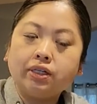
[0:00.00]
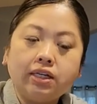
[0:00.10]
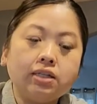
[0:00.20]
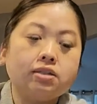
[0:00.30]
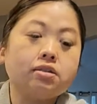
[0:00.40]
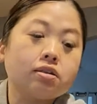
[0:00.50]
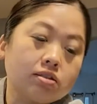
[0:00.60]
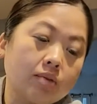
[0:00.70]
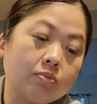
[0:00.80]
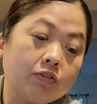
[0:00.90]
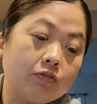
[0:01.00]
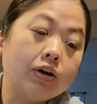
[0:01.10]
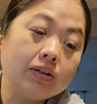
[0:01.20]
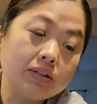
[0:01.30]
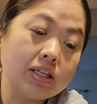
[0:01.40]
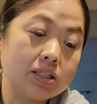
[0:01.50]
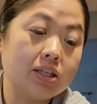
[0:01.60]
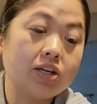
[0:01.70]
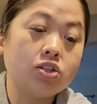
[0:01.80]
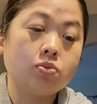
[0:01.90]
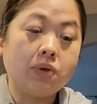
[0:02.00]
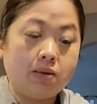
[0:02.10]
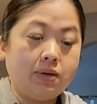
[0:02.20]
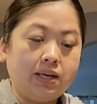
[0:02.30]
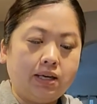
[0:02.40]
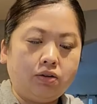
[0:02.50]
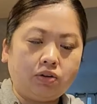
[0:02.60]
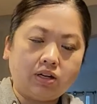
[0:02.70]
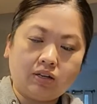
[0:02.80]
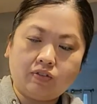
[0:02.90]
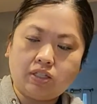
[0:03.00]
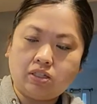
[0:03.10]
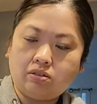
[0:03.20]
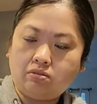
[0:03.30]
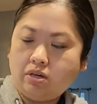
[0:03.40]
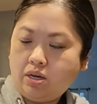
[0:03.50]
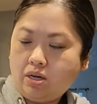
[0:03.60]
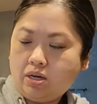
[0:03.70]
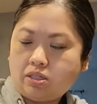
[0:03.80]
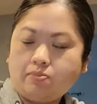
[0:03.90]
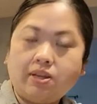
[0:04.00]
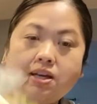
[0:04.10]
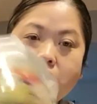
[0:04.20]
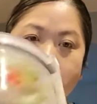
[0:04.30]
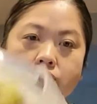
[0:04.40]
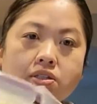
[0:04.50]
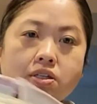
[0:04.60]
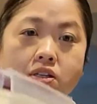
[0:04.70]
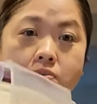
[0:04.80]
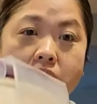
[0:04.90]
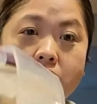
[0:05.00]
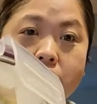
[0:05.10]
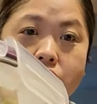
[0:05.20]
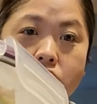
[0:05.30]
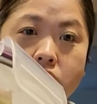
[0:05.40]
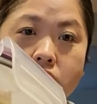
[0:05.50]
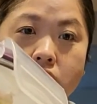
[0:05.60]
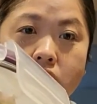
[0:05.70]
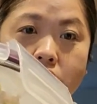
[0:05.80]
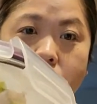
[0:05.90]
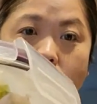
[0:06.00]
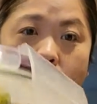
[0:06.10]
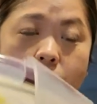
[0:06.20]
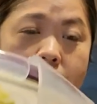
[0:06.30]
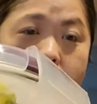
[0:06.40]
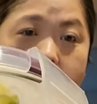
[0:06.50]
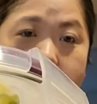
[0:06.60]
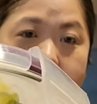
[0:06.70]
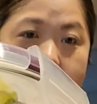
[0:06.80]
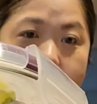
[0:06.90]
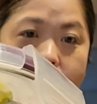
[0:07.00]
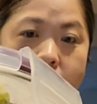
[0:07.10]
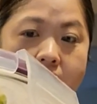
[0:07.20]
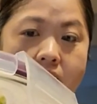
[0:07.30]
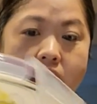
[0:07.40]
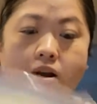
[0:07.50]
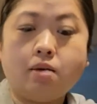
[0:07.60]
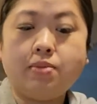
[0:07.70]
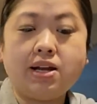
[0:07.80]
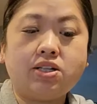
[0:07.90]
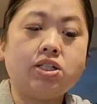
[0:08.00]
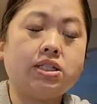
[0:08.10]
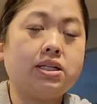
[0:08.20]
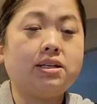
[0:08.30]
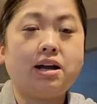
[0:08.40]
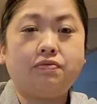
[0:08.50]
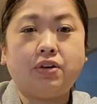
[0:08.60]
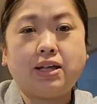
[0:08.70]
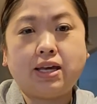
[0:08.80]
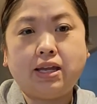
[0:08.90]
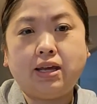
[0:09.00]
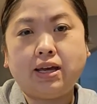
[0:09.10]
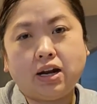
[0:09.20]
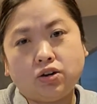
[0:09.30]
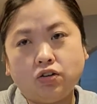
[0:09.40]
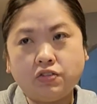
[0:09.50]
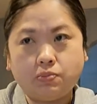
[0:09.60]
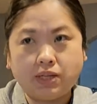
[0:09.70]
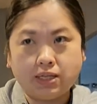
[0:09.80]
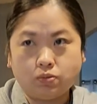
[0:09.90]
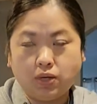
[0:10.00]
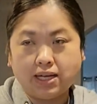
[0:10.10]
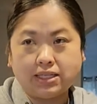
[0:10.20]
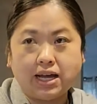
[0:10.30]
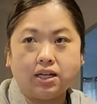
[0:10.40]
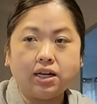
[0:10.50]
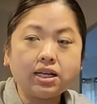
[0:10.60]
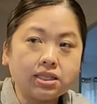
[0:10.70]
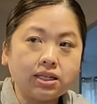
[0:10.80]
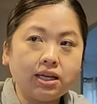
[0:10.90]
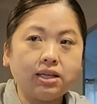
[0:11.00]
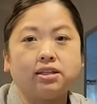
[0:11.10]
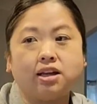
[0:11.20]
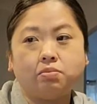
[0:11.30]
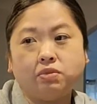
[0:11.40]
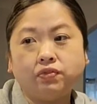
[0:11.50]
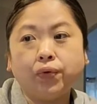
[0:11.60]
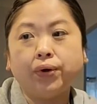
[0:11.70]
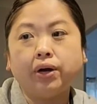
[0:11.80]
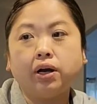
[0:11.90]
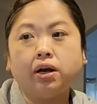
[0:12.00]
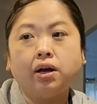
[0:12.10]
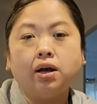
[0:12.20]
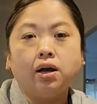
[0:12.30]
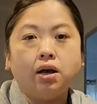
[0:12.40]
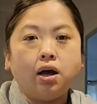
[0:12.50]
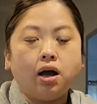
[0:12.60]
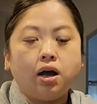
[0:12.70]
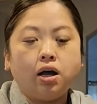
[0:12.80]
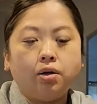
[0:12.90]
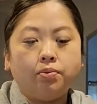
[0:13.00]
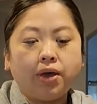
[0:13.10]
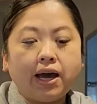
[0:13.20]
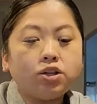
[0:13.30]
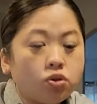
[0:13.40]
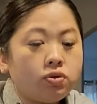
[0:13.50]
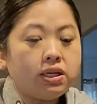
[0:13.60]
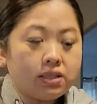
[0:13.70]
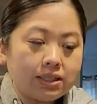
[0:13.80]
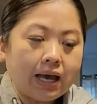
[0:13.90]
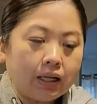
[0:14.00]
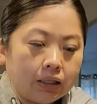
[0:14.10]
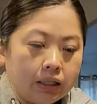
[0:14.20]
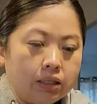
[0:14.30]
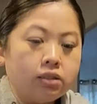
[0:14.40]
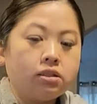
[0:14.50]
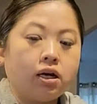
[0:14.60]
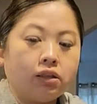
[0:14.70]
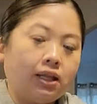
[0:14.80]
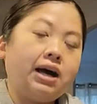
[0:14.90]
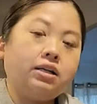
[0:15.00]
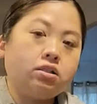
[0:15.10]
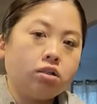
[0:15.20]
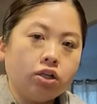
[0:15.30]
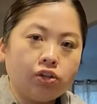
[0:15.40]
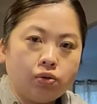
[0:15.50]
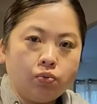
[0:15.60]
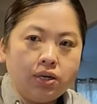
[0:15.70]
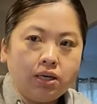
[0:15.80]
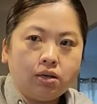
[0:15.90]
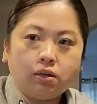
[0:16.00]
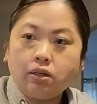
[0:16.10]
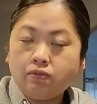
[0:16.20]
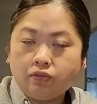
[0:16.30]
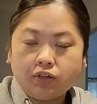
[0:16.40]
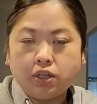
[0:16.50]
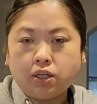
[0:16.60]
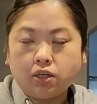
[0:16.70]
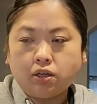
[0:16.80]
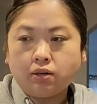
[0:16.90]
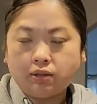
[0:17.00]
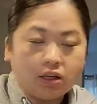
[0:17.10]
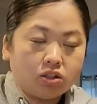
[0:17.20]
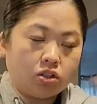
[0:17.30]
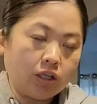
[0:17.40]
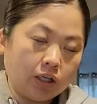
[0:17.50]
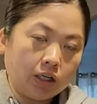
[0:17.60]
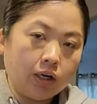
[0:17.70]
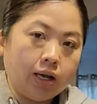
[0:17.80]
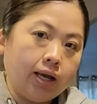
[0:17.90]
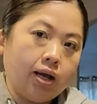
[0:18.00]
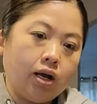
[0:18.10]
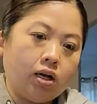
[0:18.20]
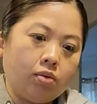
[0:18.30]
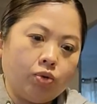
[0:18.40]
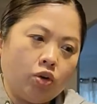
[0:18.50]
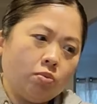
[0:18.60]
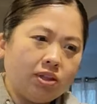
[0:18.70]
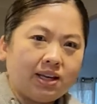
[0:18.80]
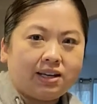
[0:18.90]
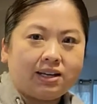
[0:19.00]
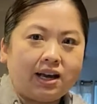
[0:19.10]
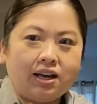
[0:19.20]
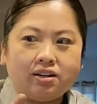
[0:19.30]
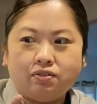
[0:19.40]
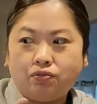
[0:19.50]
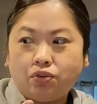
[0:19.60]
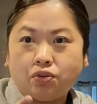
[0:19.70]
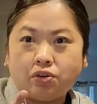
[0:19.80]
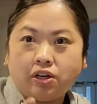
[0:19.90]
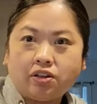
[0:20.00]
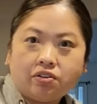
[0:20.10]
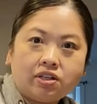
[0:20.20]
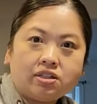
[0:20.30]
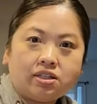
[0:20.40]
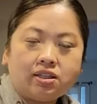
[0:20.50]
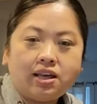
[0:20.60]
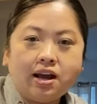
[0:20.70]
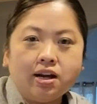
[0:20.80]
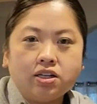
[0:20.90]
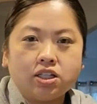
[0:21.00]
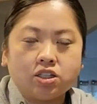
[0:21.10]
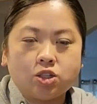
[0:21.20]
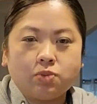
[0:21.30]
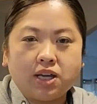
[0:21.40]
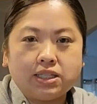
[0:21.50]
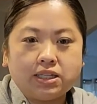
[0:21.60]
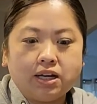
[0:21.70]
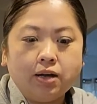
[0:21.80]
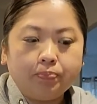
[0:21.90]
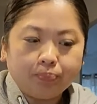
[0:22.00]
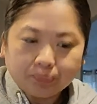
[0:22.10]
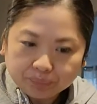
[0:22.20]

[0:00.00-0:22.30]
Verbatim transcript: eat some of this lunch maybe, or I'll give it to somebody else. Here's my lunch. There's a whole bunch of good stuff in there, but I just did not feel like eating it. I don't know if it's because we had salad yesterday and the night before. Uh, I do eat salads a lot during the week, even for dinner, lunch, dinner. Uh, but normally I kind of throw other things in there just to spice it up.